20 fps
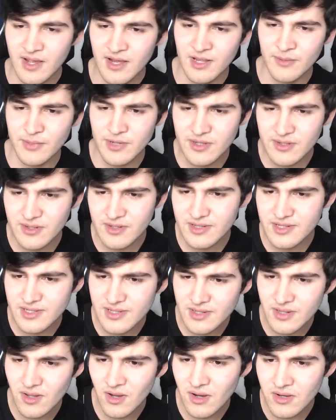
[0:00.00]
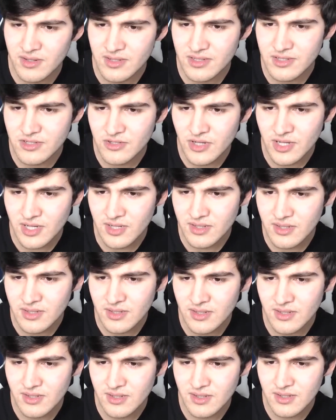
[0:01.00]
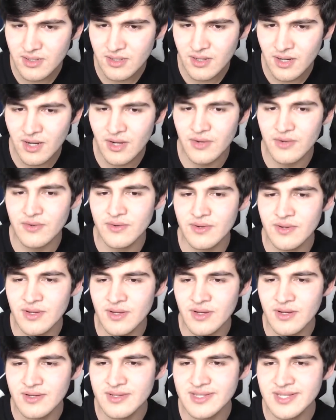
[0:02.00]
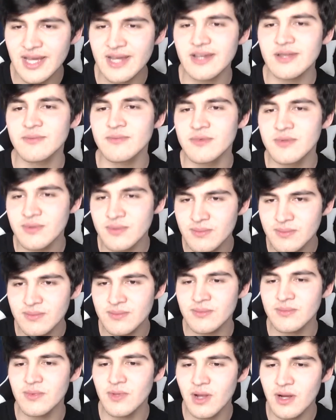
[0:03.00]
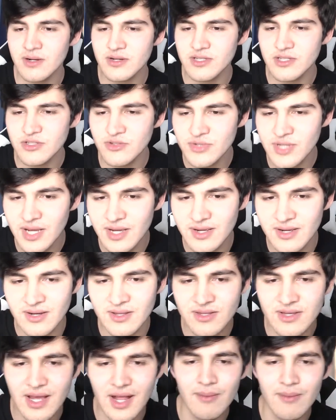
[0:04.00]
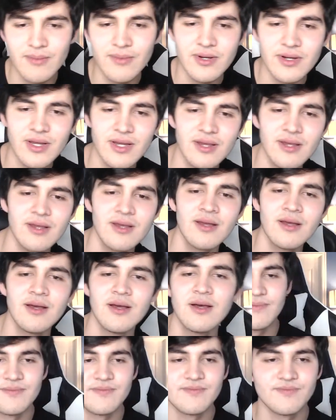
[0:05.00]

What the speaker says: apparently it's the longest track. Oh, second longest track on the album. Okay.